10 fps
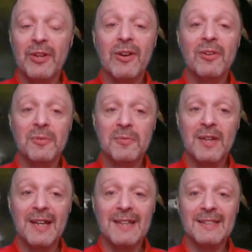their
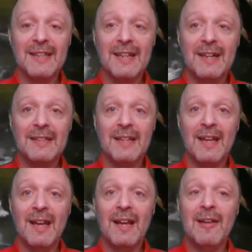own, is that
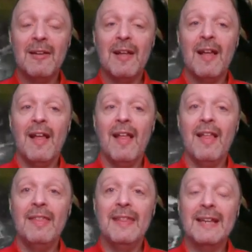
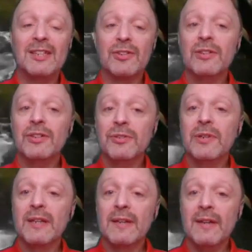they start
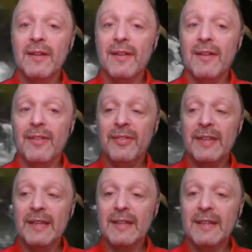doing
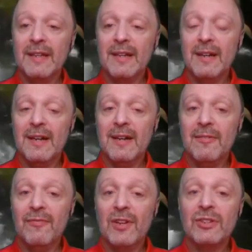the
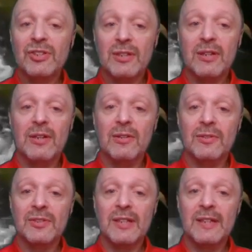function
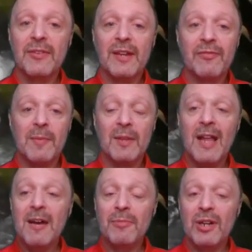calls and everything from the
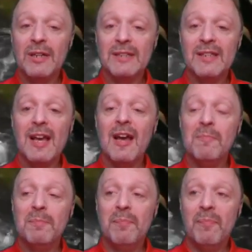libraries,
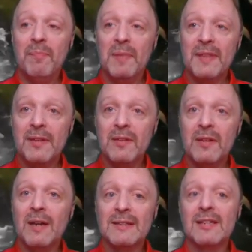but they're
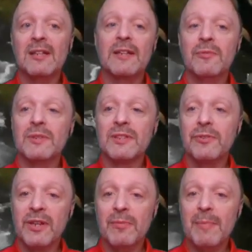not solid on what's
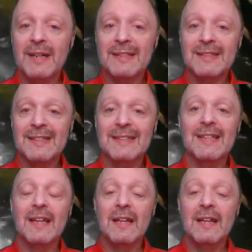going on behind the scenes.